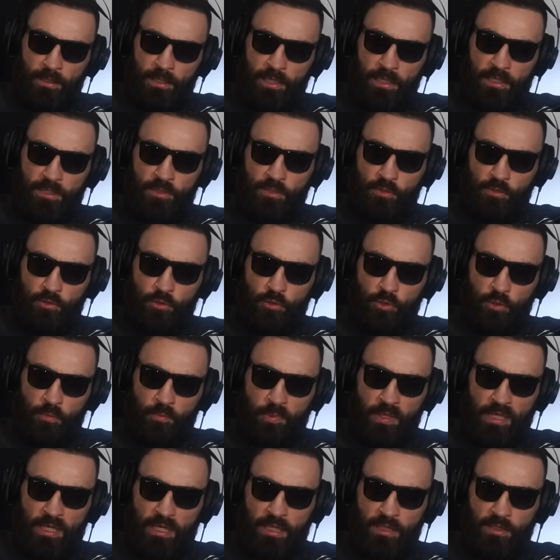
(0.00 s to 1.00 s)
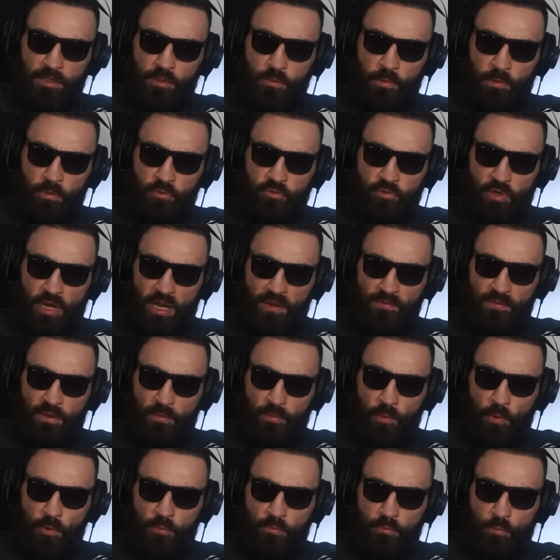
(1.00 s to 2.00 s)
Eastern Europeans were driving
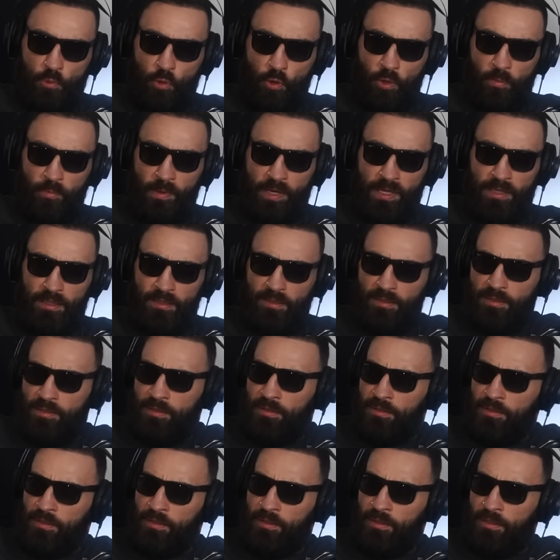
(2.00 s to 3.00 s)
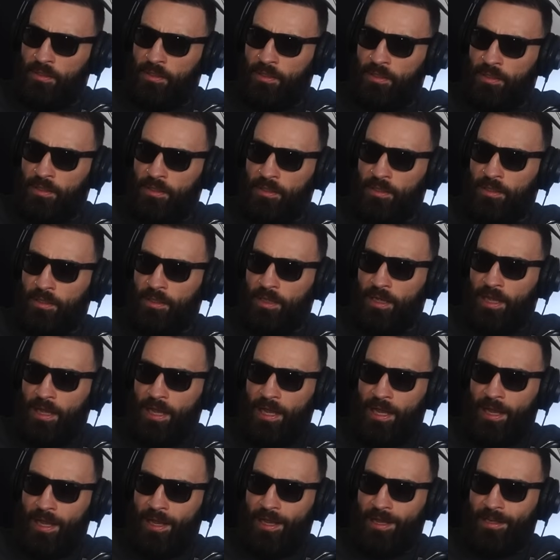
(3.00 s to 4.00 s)
about in motorbikes
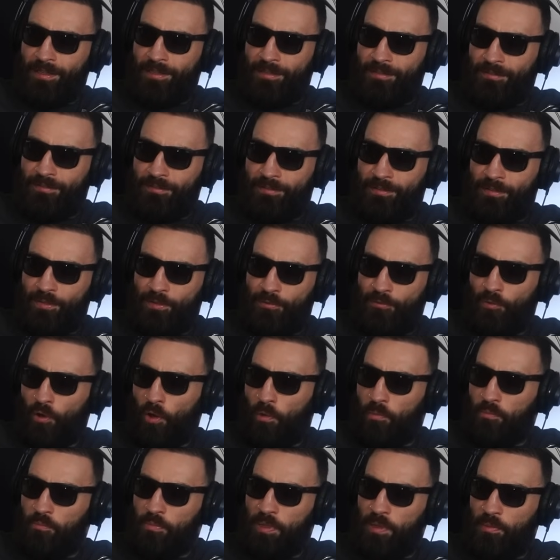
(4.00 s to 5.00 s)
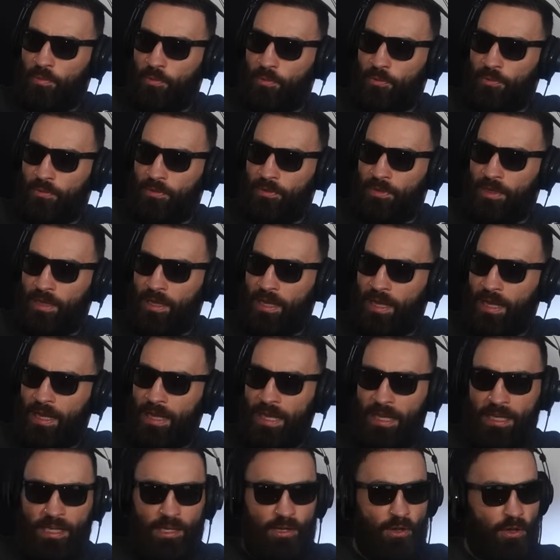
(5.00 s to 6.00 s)
and robbing people and
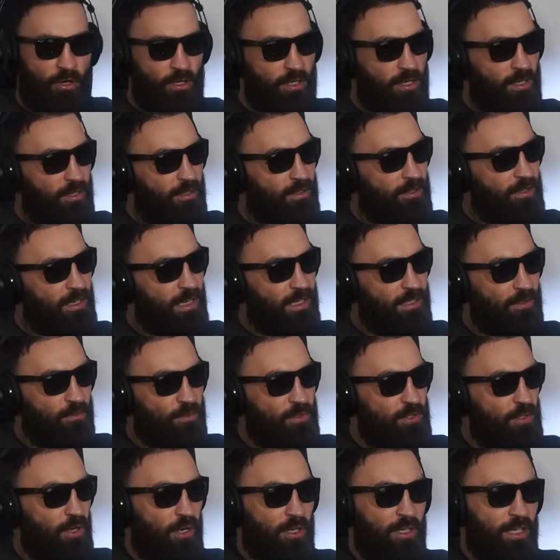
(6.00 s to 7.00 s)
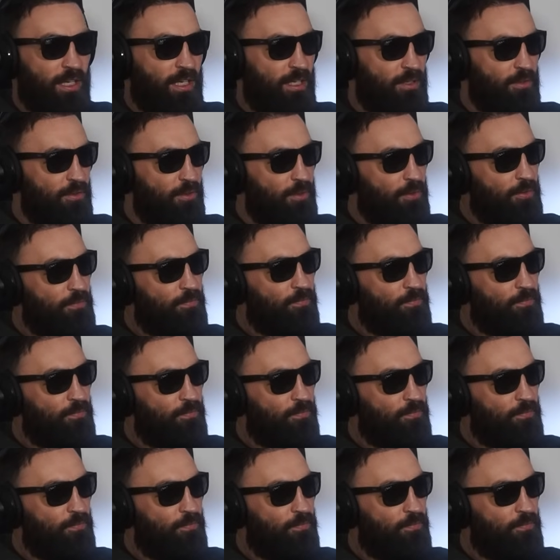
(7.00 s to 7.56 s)
then gunning it, and there was nothing they could do.